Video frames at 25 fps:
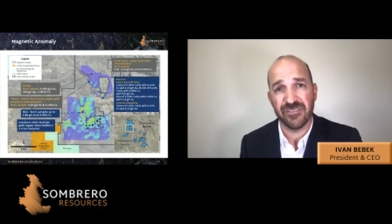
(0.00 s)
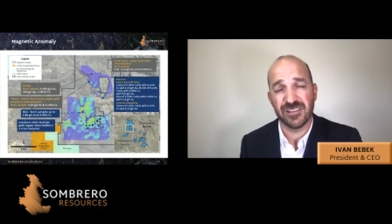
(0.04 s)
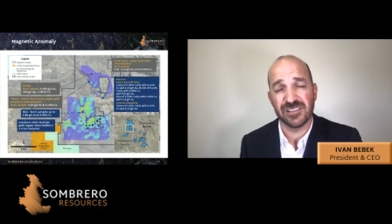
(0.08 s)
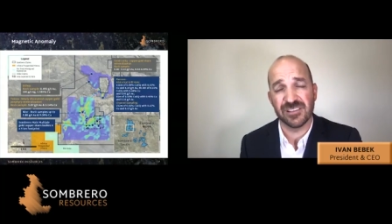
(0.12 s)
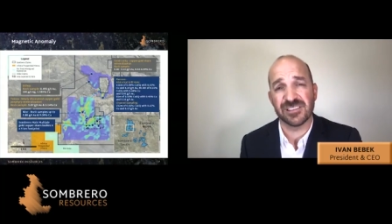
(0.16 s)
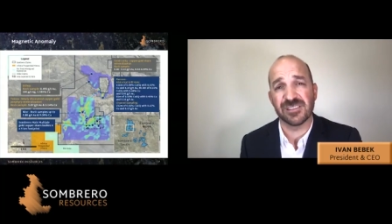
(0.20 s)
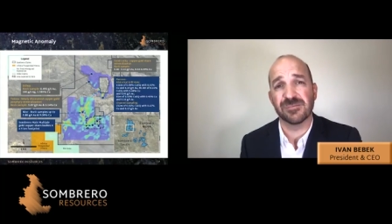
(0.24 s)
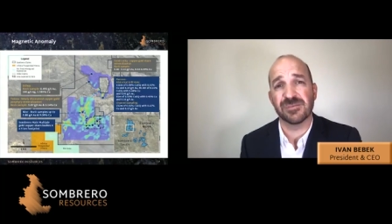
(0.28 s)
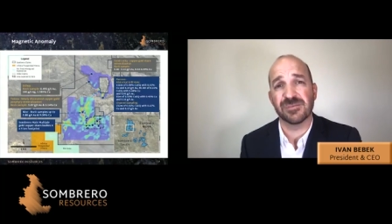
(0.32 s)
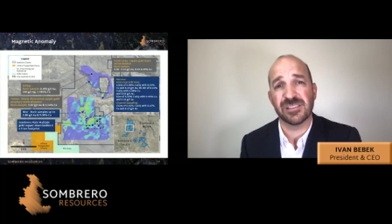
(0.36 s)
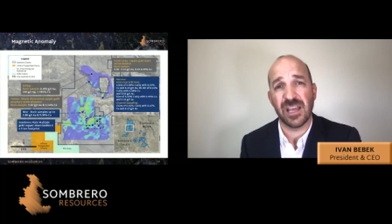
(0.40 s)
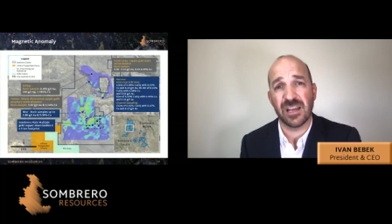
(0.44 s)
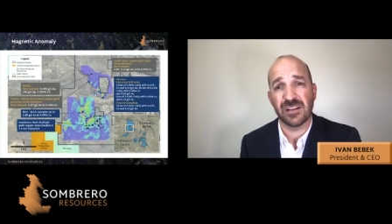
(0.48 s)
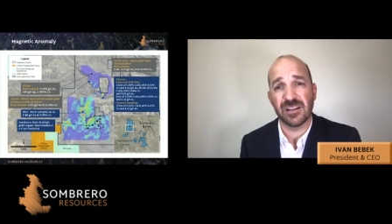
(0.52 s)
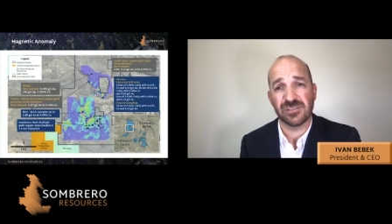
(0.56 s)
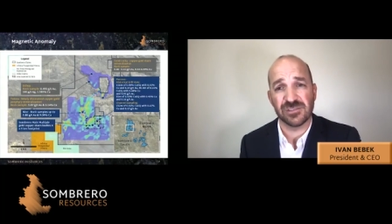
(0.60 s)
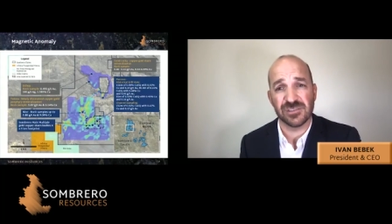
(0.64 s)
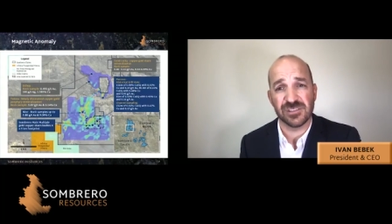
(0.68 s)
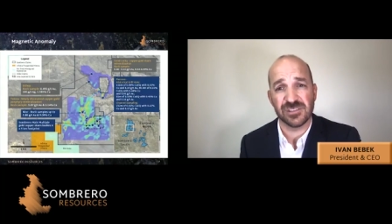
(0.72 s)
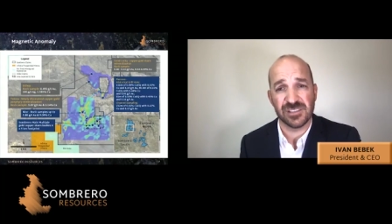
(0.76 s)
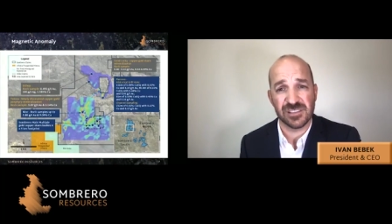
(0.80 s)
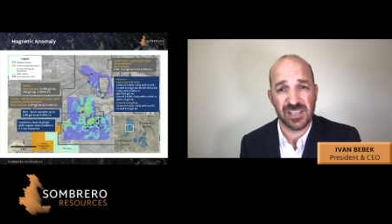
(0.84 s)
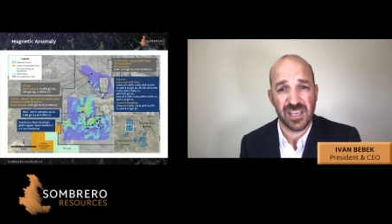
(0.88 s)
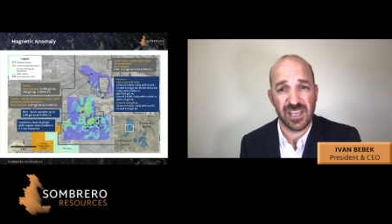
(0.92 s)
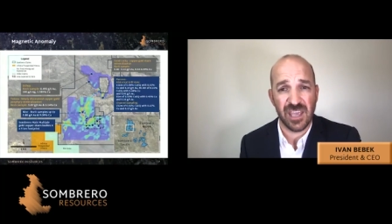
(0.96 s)
substantial
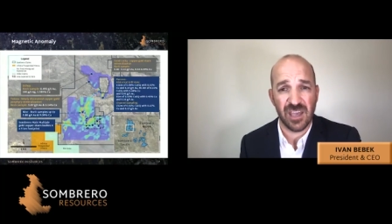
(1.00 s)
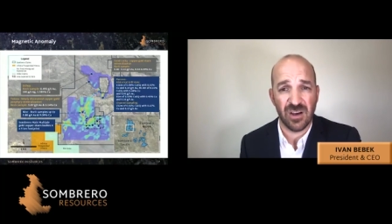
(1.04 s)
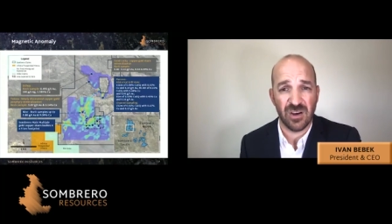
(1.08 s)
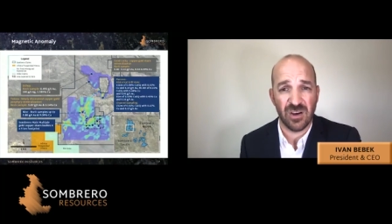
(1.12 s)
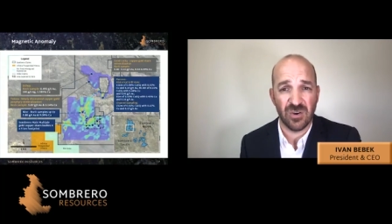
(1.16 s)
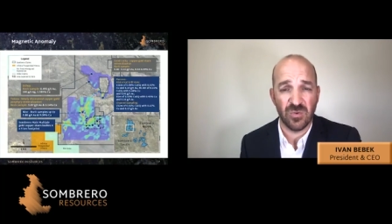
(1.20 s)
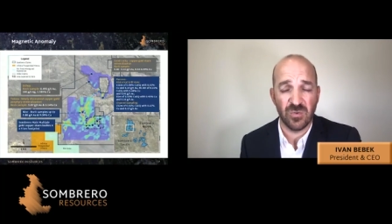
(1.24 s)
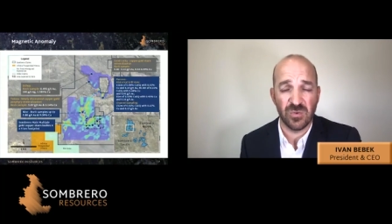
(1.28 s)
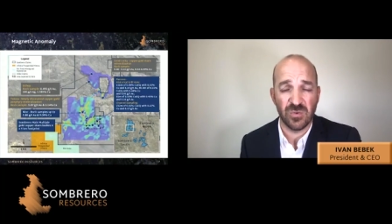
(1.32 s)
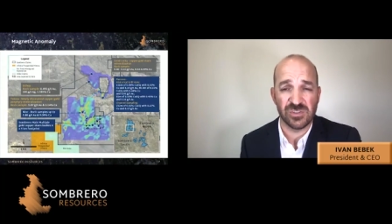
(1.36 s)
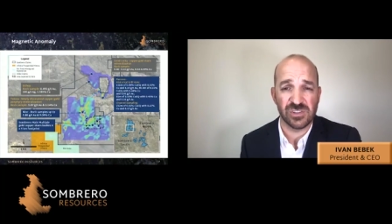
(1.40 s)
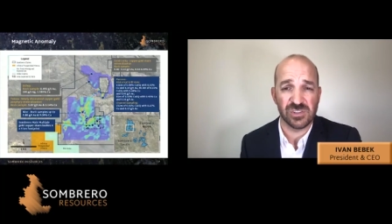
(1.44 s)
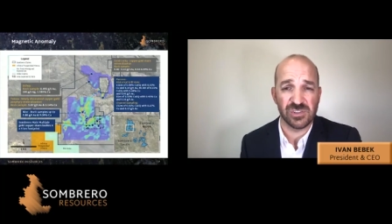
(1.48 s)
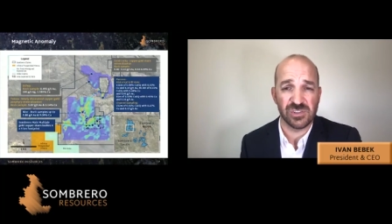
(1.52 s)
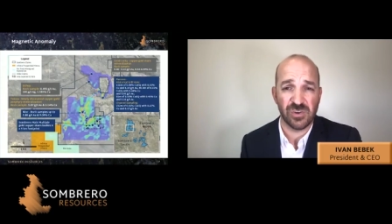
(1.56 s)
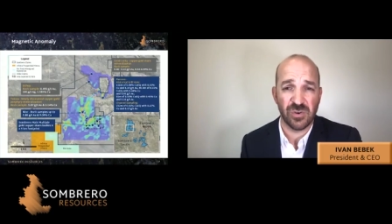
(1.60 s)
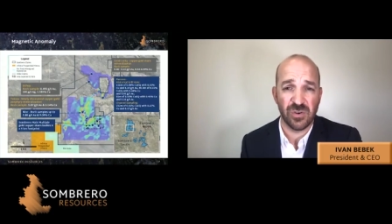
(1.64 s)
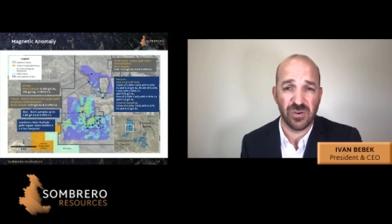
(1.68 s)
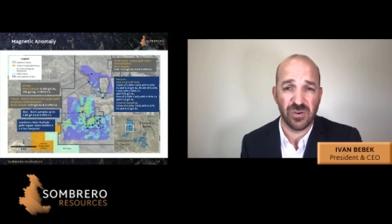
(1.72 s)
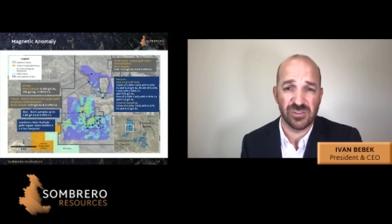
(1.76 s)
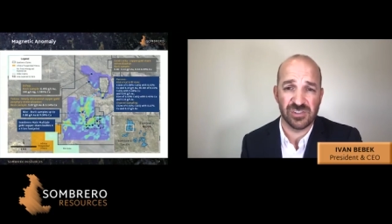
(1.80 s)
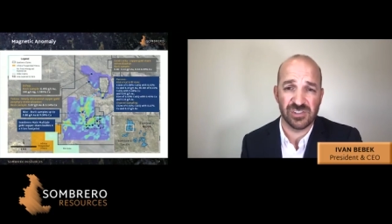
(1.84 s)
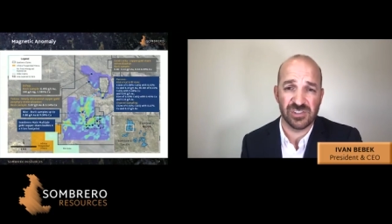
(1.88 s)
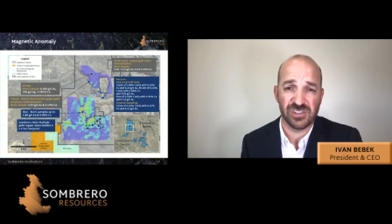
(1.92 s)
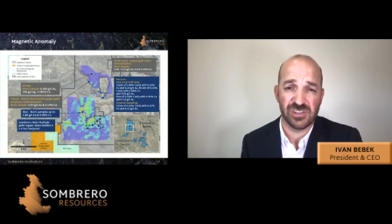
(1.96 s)
scale, which I'll show you
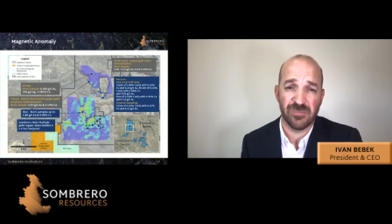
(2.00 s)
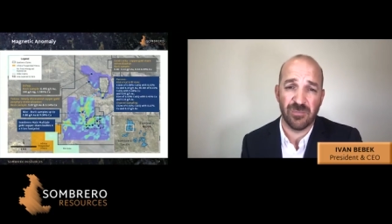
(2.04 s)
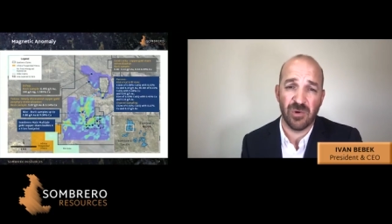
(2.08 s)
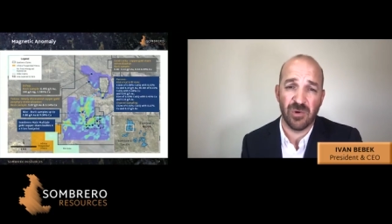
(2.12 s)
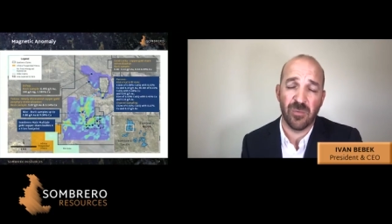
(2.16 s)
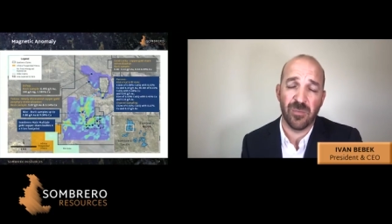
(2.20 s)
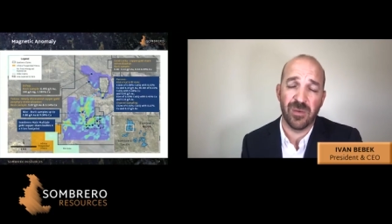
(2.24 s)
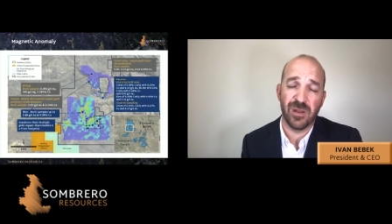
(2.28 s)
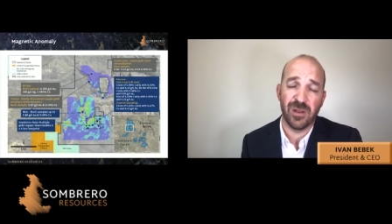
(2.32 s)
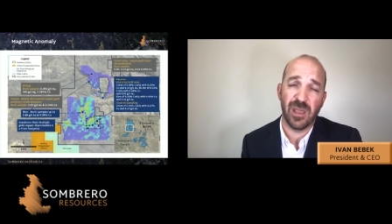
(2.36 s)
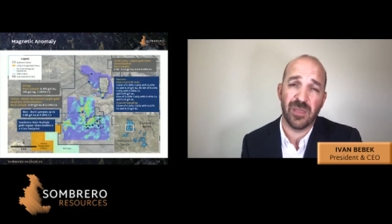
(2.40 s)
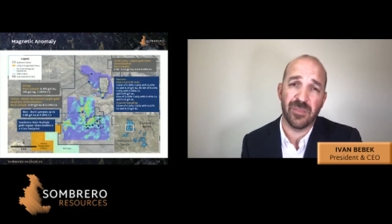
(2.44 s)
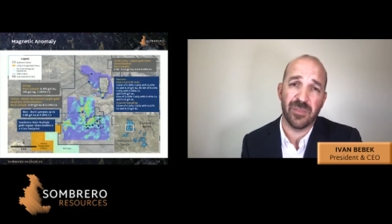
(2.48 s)
in just a moment.